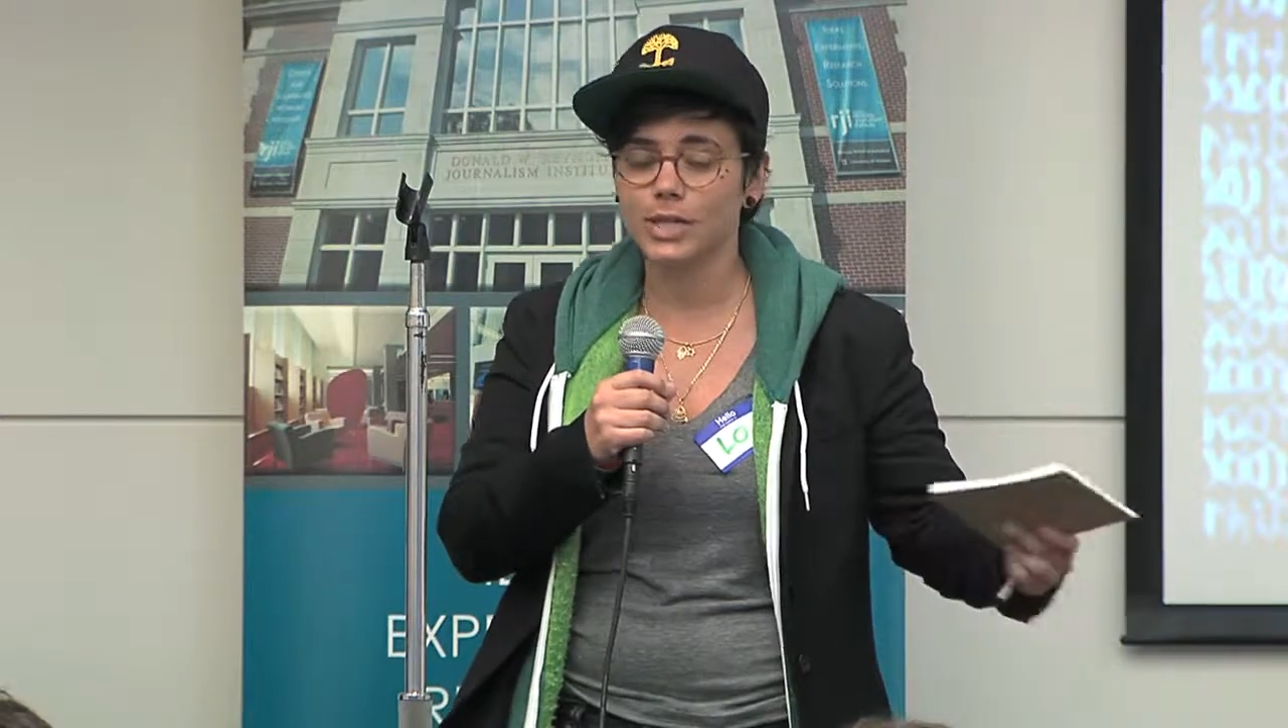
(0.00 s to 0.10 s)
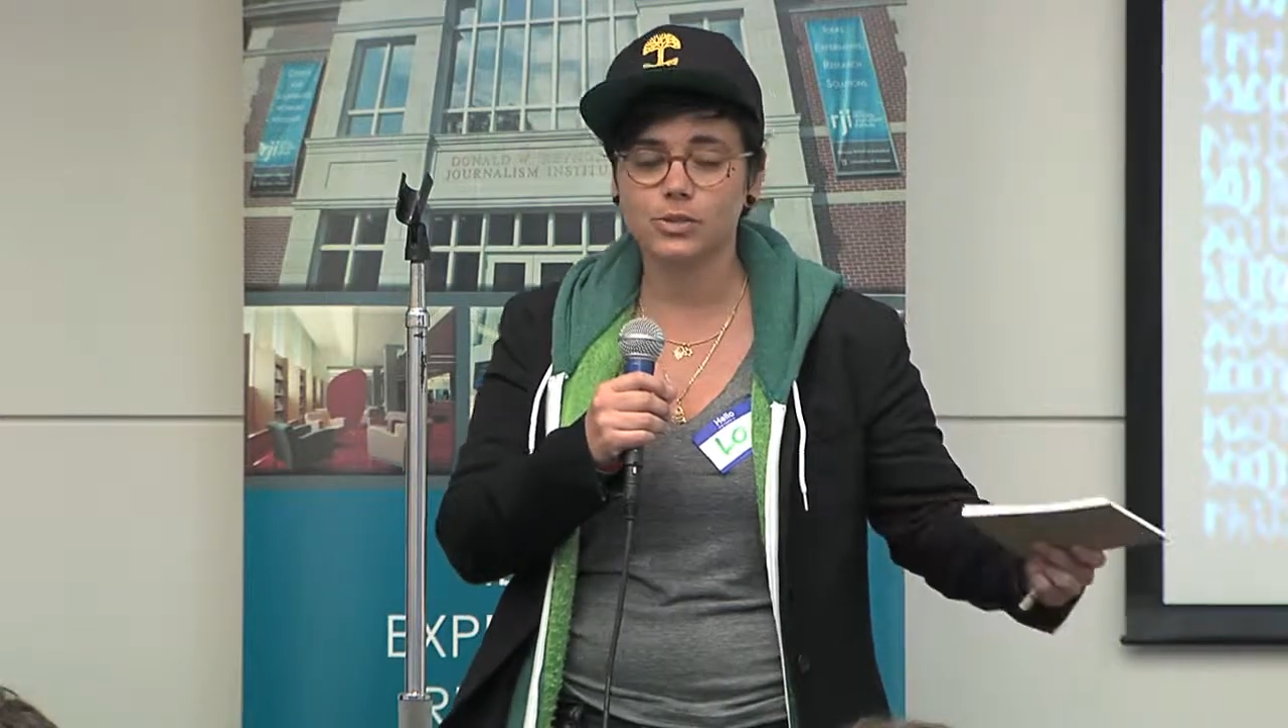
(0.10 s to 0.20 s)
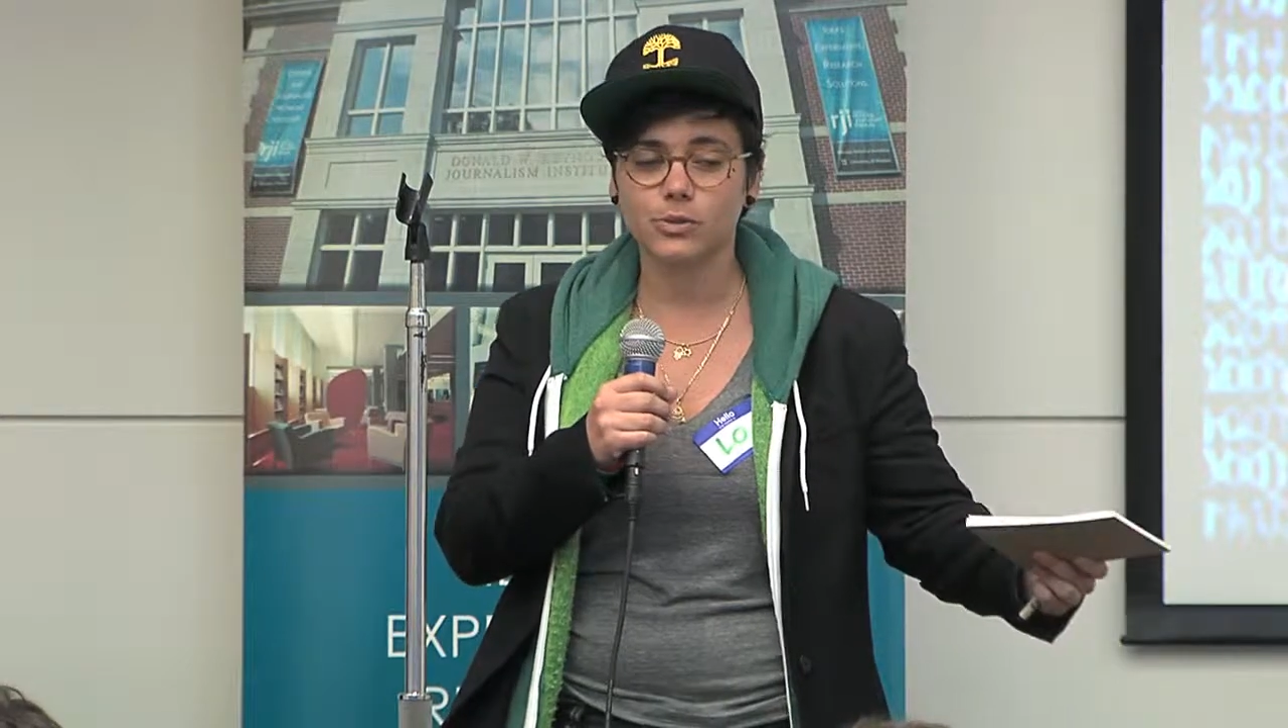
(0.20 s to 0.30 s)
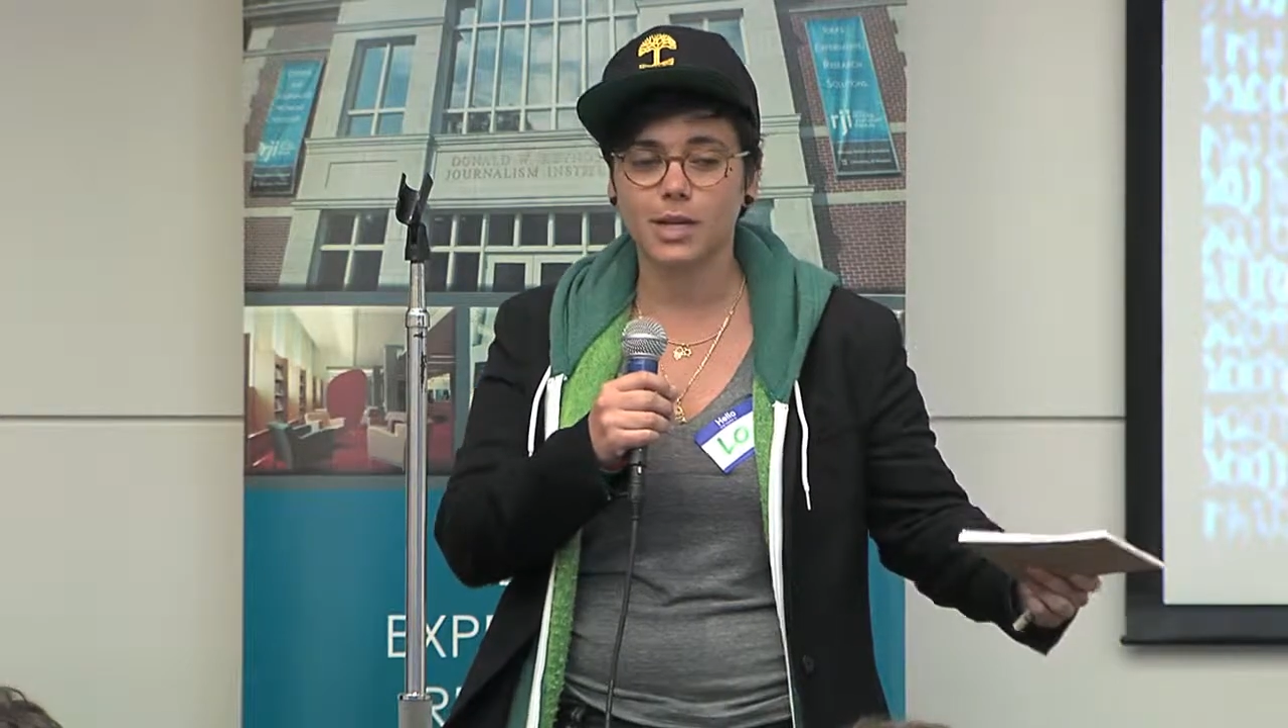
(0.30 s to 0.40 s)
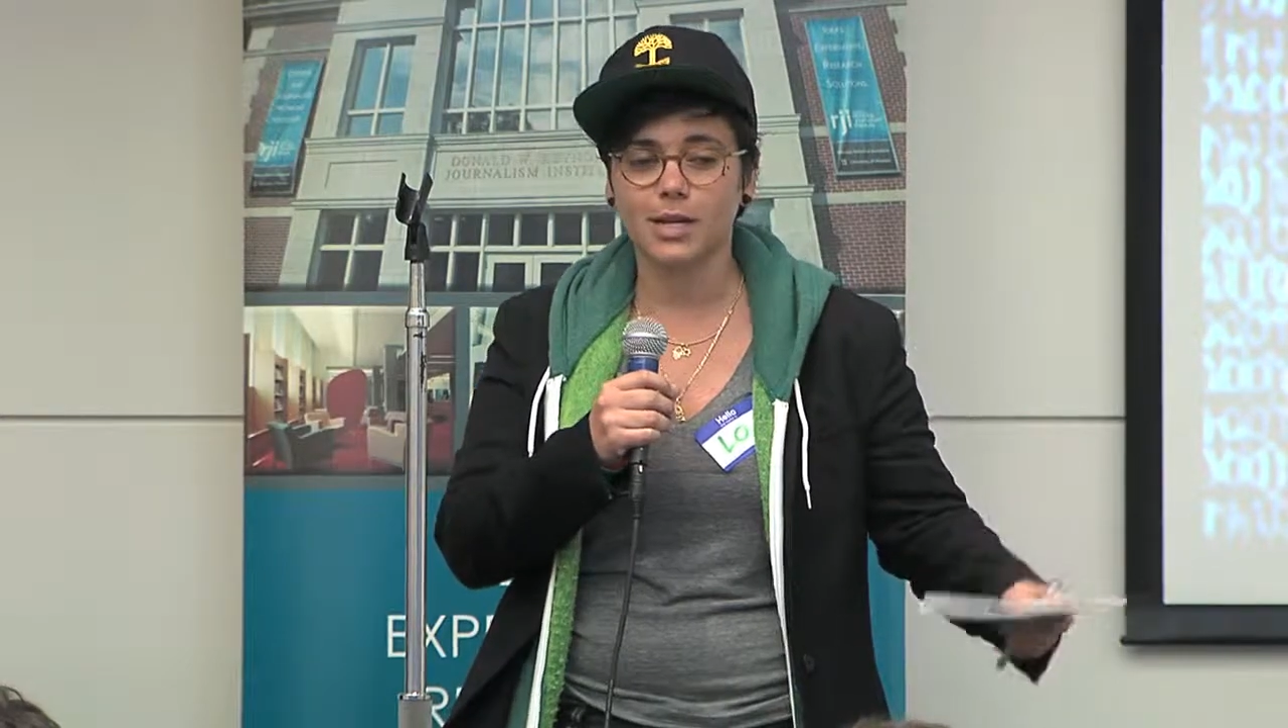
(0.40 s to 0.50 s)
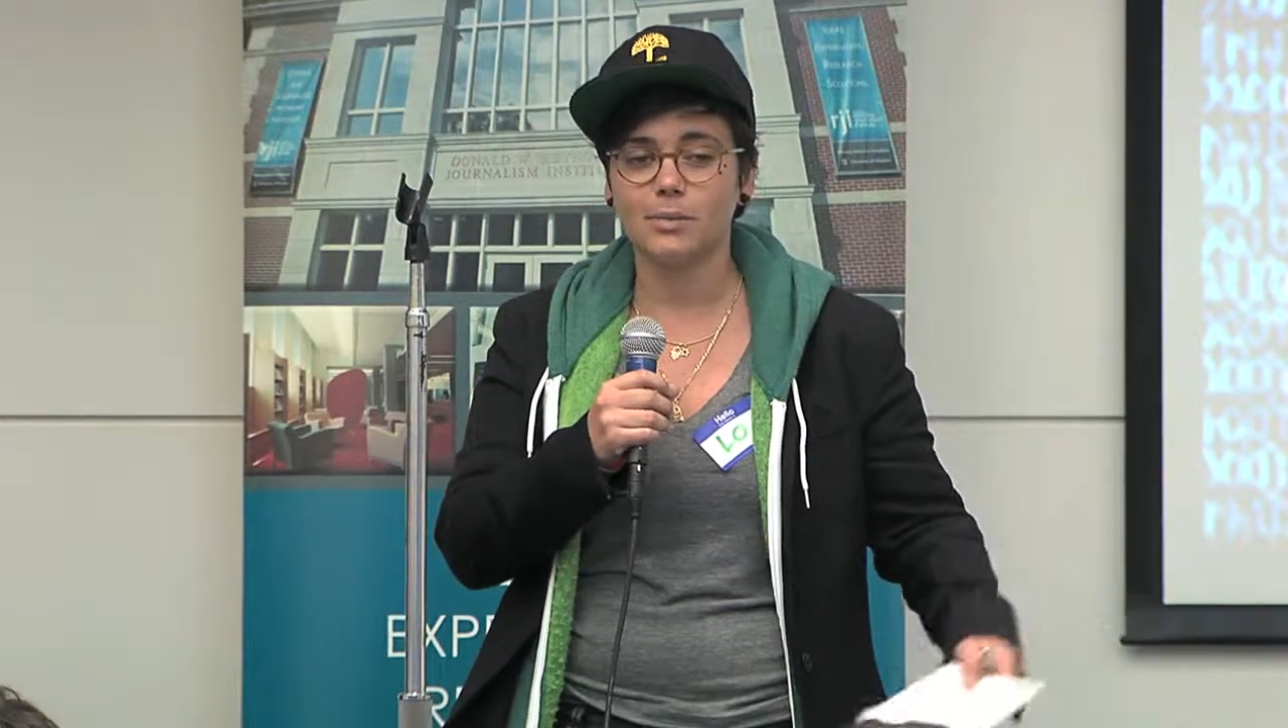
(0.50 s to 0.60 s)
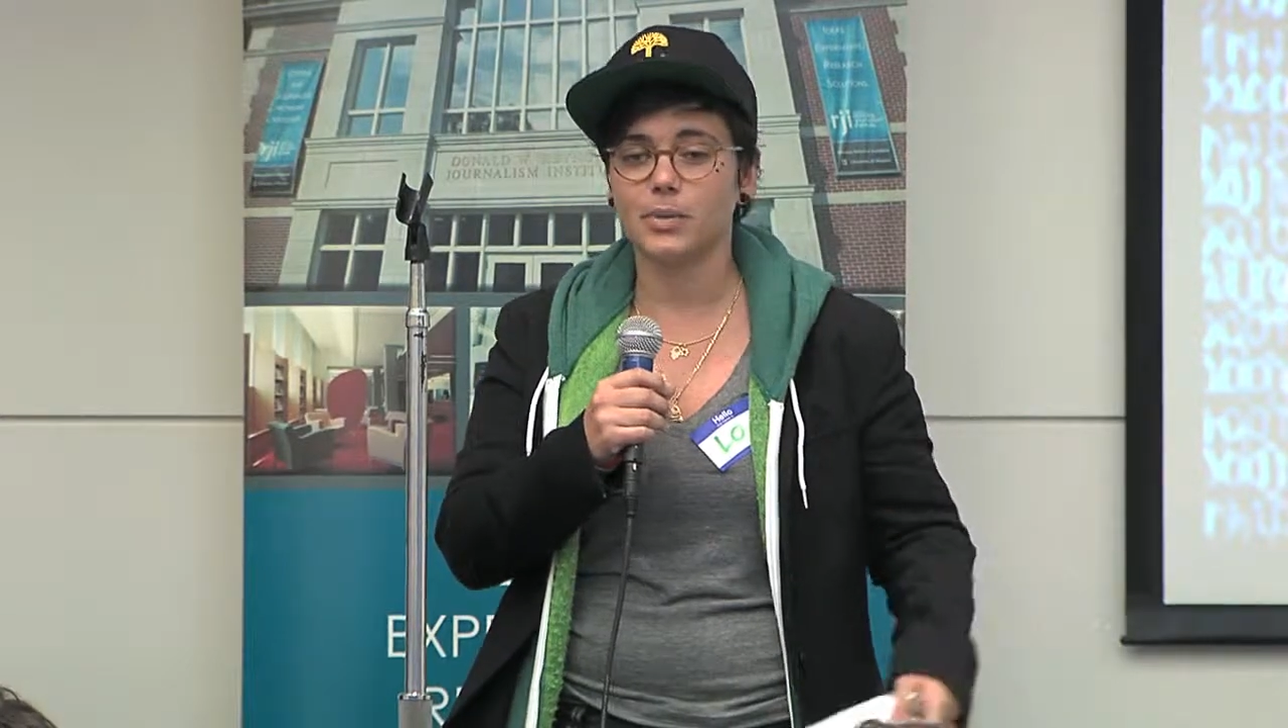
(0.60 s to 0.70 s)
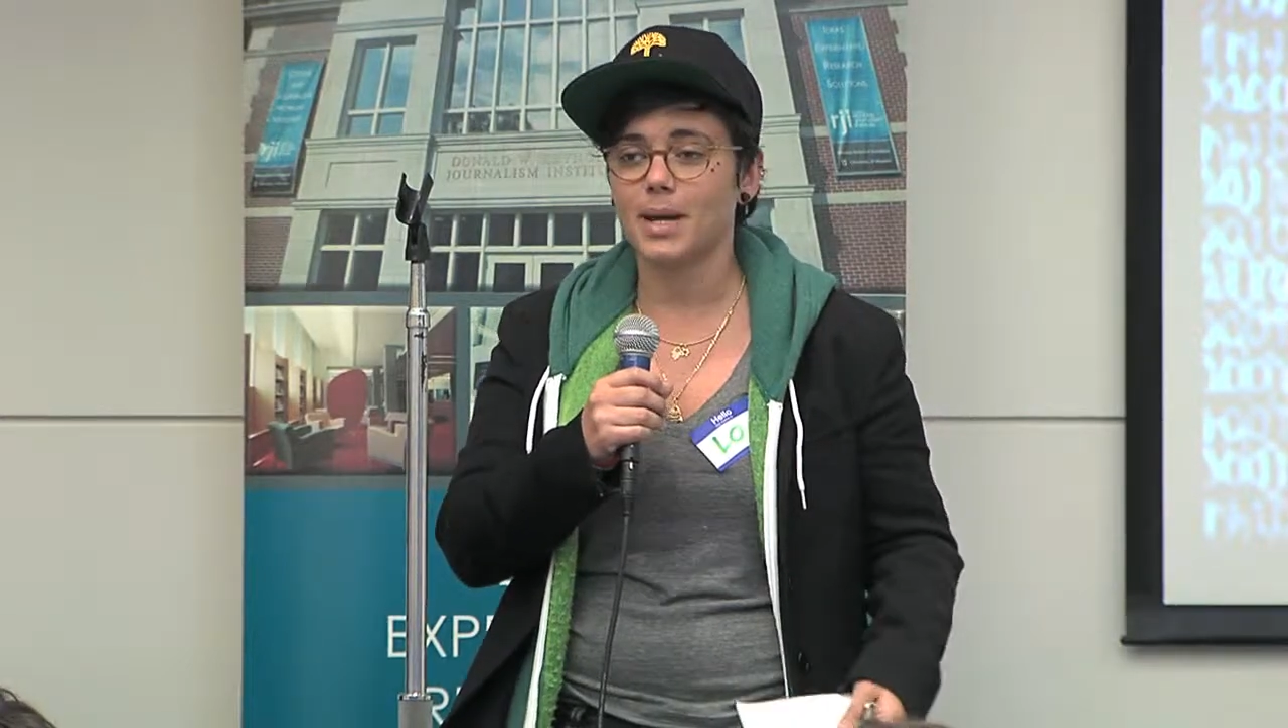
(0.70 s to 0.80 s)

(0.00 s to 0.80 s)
that's created,